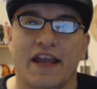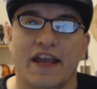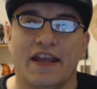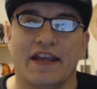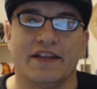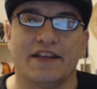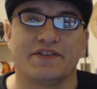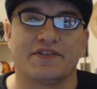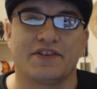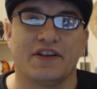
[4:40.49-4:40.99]

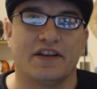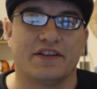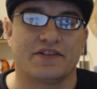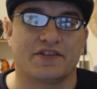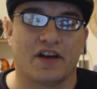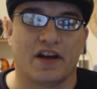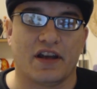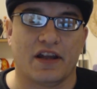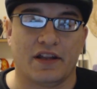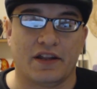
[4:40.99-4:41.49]
is
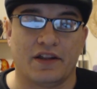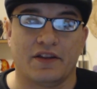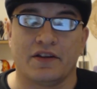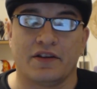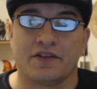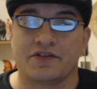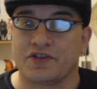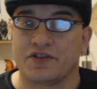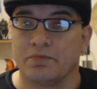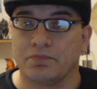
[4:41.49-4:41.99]

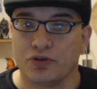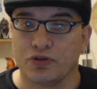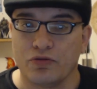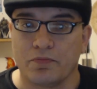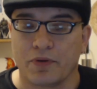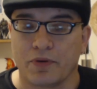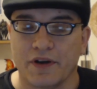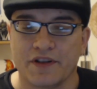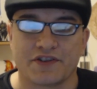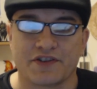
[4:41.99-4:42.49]
the
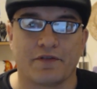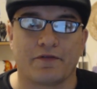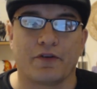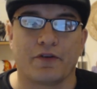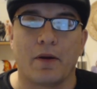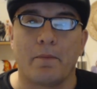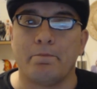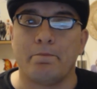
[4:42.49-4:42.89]
blueprints for